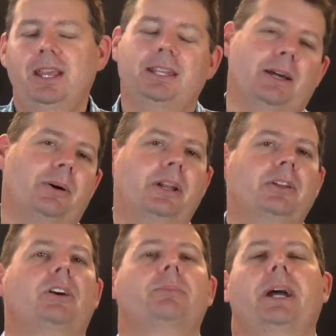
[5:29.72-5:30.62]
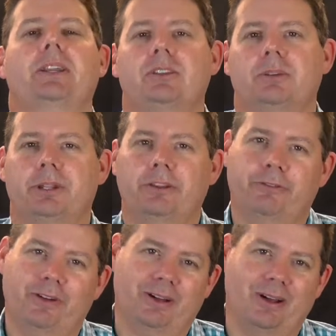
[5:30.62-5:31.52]
Now, I don't know about you, but if
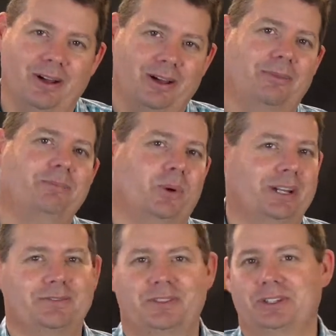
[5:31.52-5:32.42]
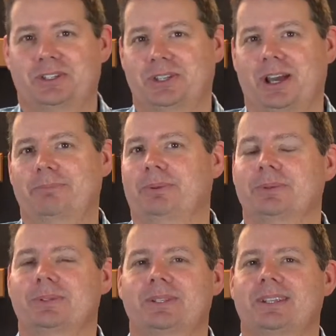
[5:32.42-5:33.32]
I'm one of the
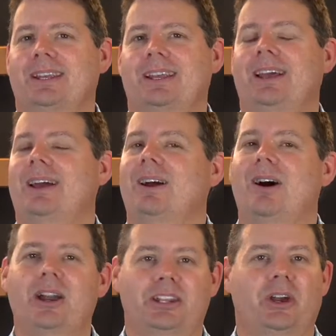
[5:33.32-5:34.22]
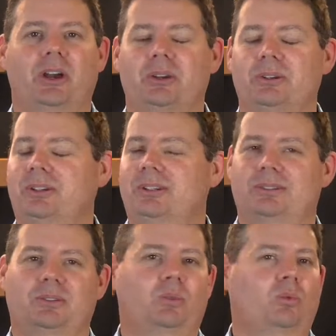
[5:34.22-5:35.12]
disciples, I know
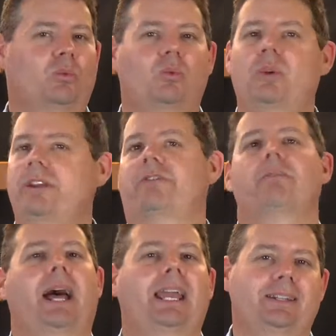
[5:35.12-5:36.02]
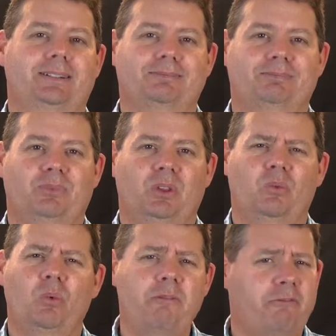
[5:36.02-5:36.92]
we've made it.
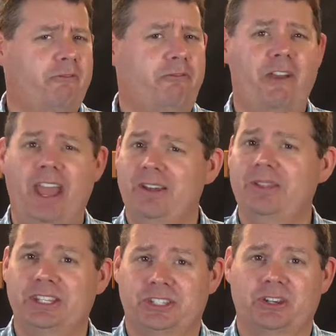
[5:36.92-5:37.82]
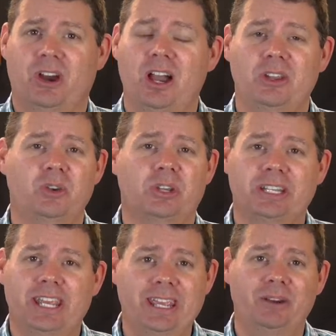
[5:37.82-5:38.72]
We've found this guy who can
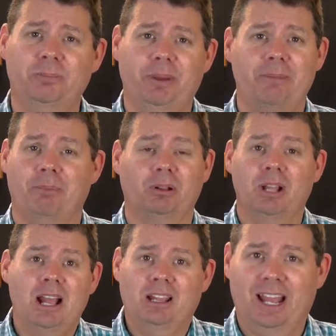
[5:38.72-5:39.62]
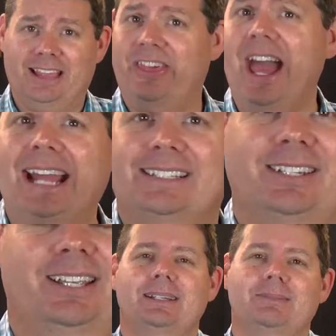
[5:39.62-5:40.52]
heal people like
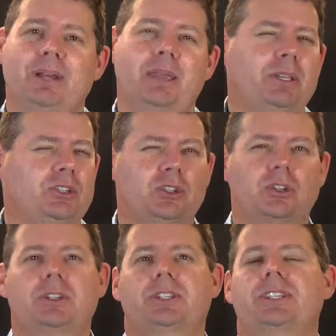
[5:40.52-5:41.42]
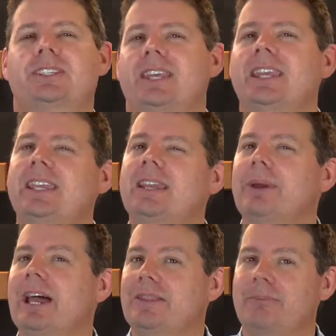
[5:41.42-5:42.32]
that. Maybe Judas is thinking
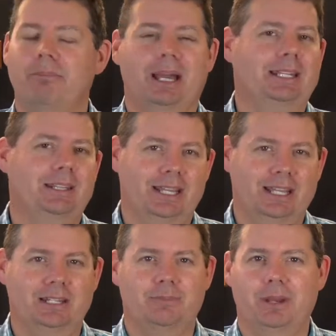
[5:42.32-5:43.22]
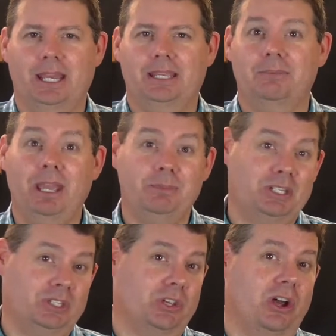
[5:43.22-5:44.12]
about the money they're going to make. Maybe
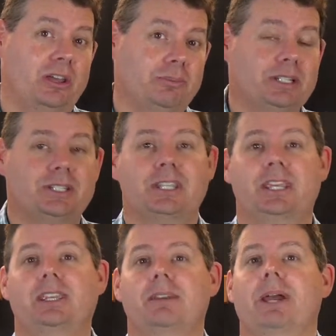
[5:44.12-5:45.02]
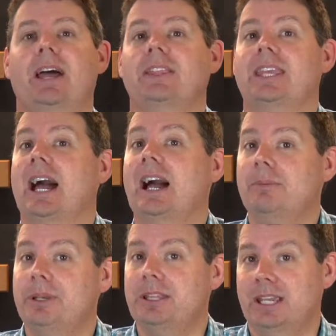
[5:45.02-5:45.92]
Simon is thinking about the
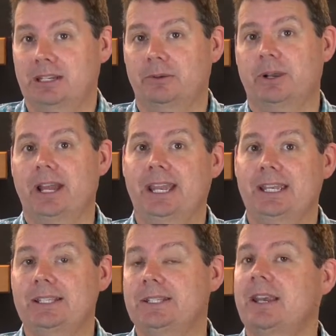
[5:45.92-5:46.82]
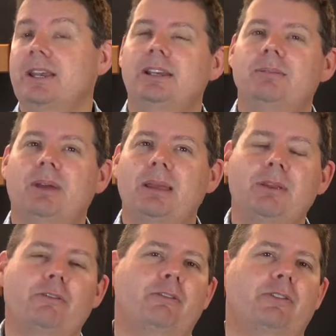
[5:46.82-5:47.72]
army they're going to raise. Maybe
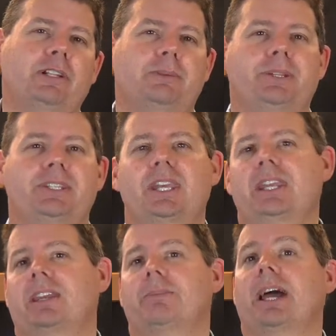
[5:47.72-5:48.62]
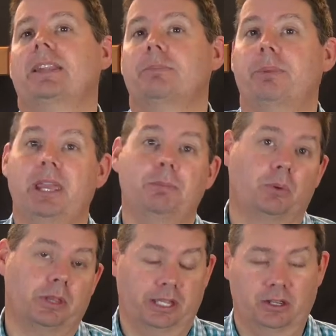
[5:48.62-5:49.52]
Philip is thinking about the
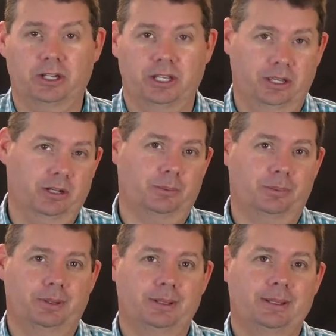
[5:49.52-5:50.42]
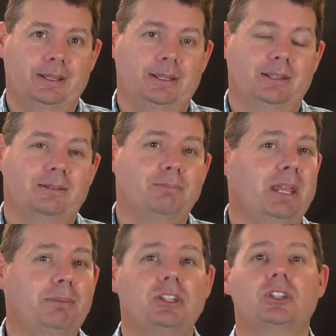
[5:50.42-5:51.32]
people they're going to help. And
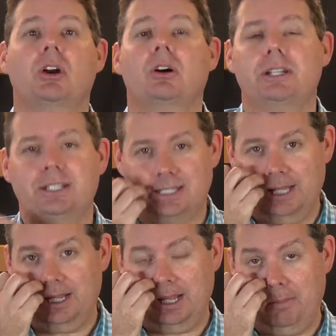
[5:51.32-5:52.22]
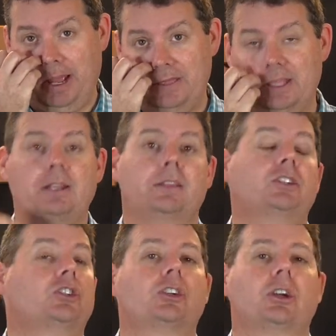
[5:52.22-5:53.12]
maybe John is thinking about the
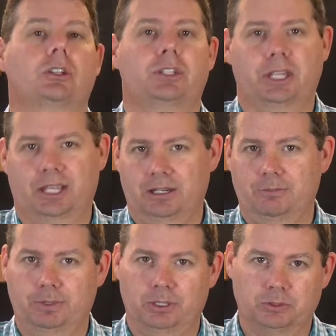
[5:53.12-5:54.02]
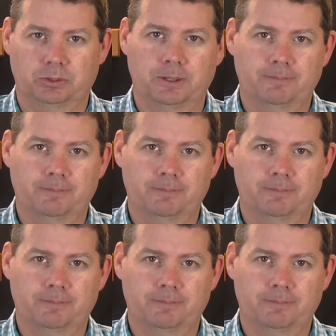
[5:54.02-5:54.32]
church they're going to build.